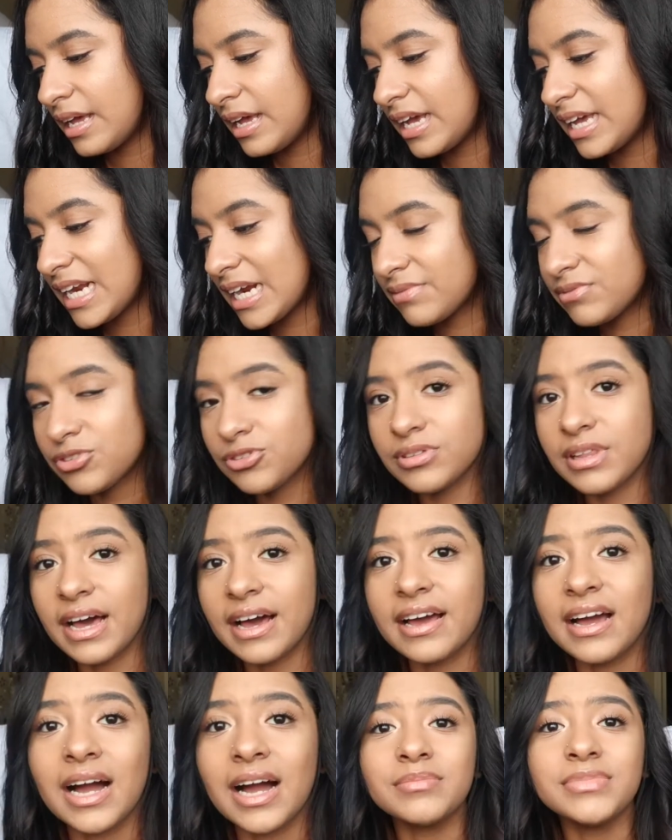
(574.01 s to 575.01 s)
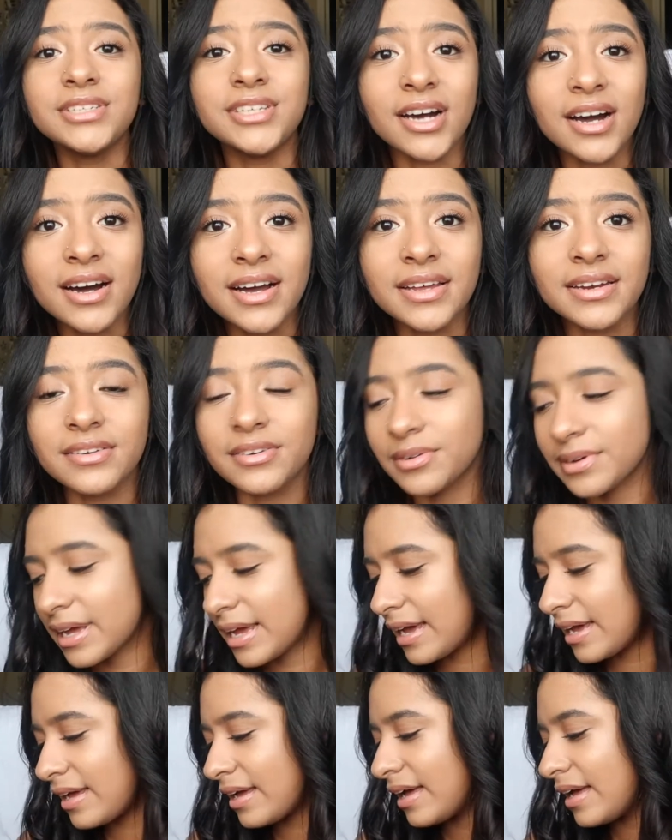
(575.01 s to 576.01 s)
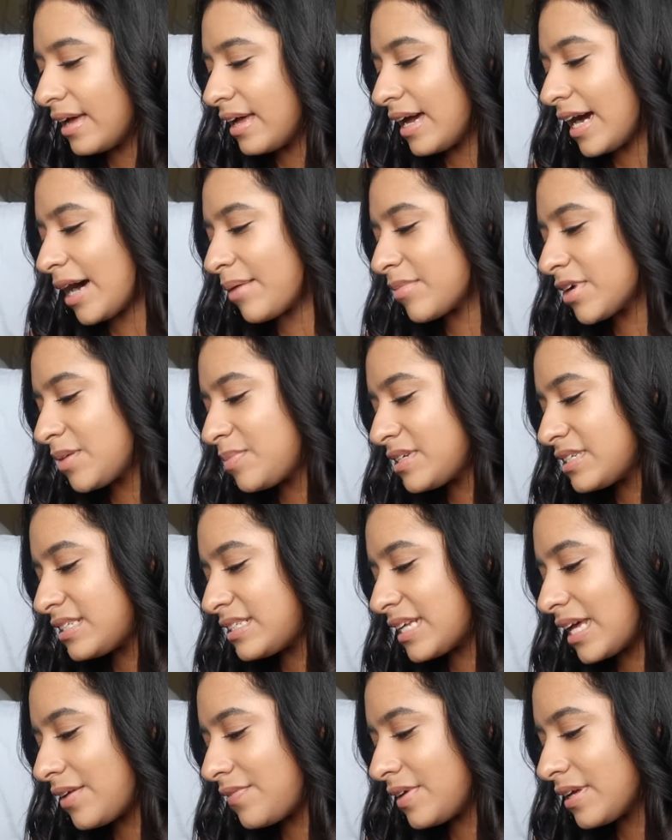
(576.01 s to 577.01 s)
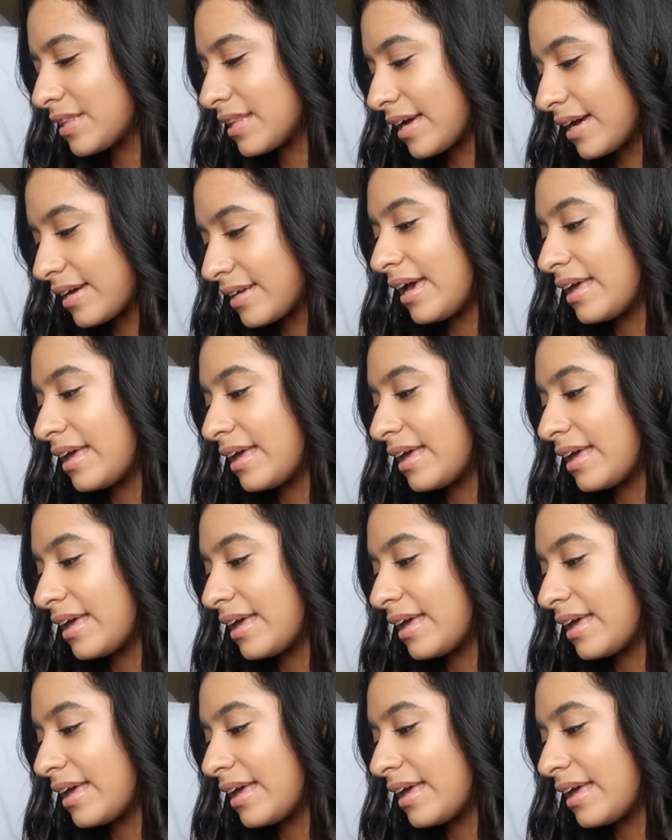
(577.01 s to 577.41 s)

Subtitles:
And after that, done, okay? I'm gonna be saving that.